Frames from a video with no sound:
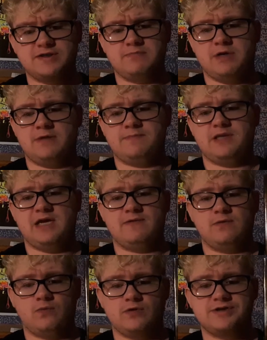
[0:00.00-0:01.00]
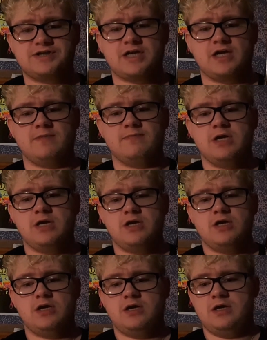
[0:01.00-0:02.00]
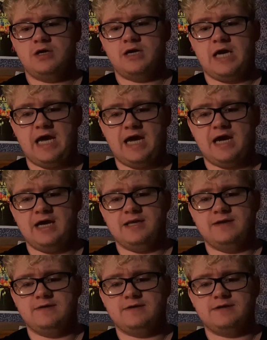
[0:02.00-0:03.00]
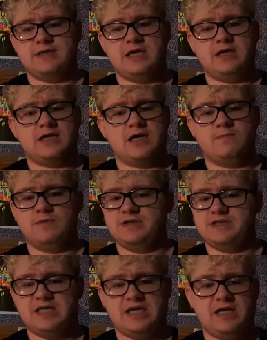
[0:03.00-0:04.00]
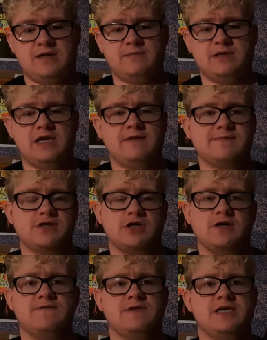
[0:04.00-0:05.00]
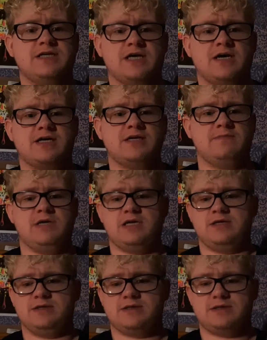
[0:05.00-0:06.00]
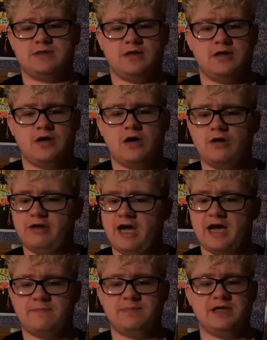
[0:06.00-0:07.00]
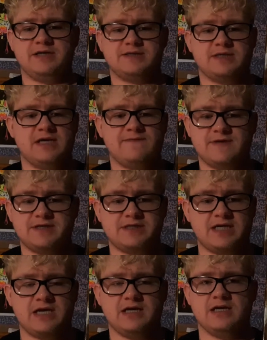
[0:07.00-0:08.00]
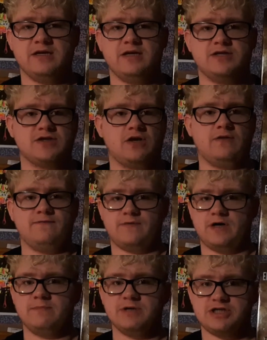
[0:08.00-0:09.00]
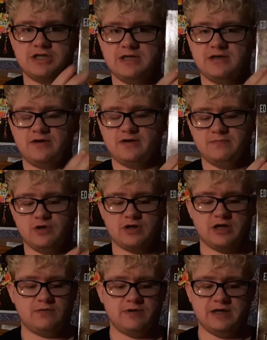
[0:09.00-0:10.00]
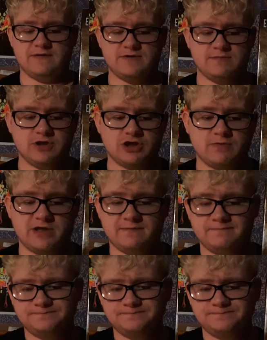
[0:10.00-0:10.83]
them up, and they have the Warrens come, and they come with a team, and they observe and they document all the happenings, and they investigate it. It's all very much detailed in the book. I don't want to give too much away.